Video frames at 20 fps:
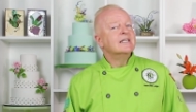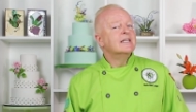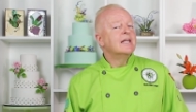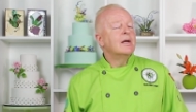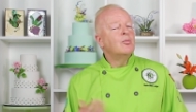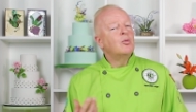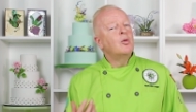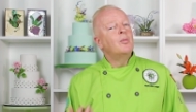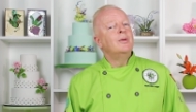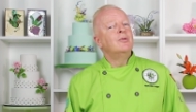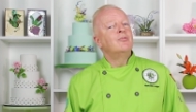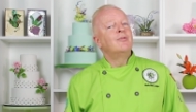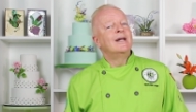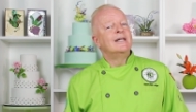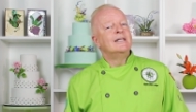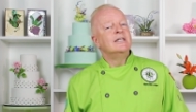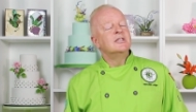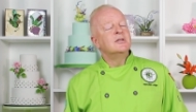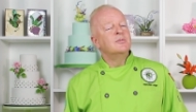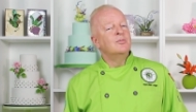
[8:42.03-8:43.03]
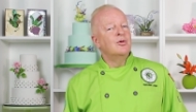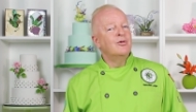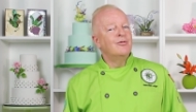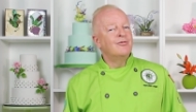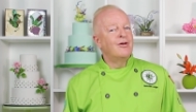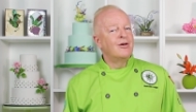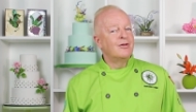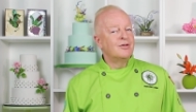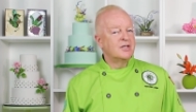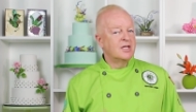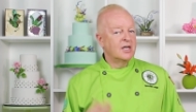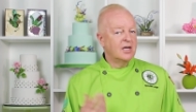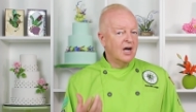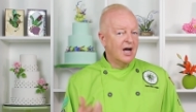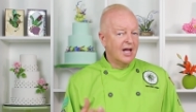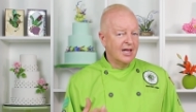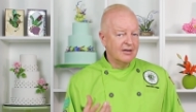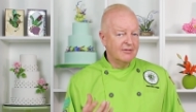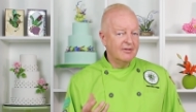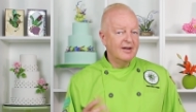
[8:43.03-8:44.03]
And then we'll be ready to move on to the
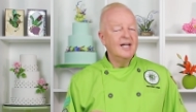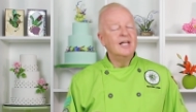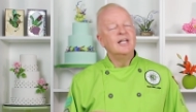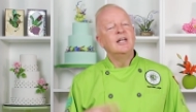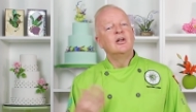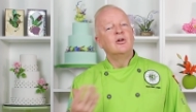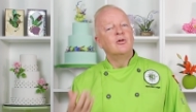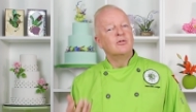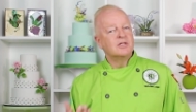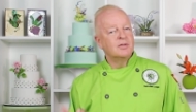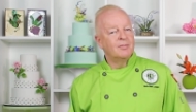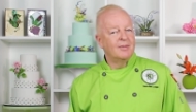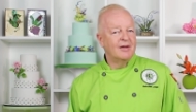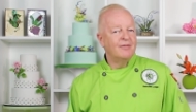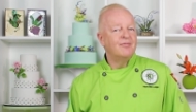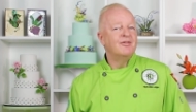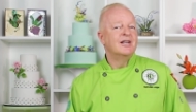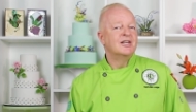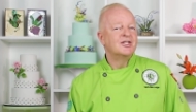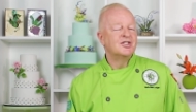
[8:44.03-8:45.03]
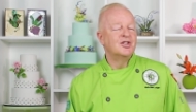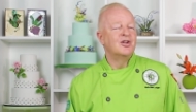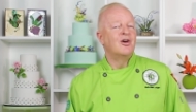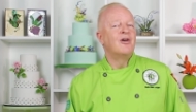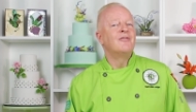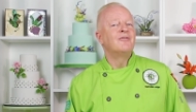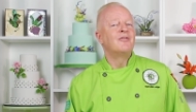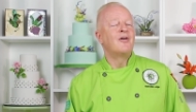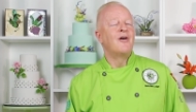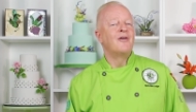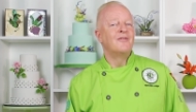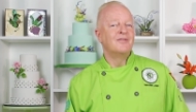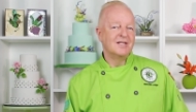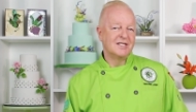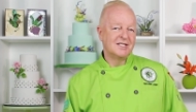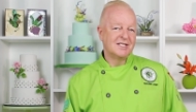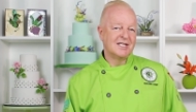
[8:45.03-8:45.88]
coloring and ultimately finishing off of the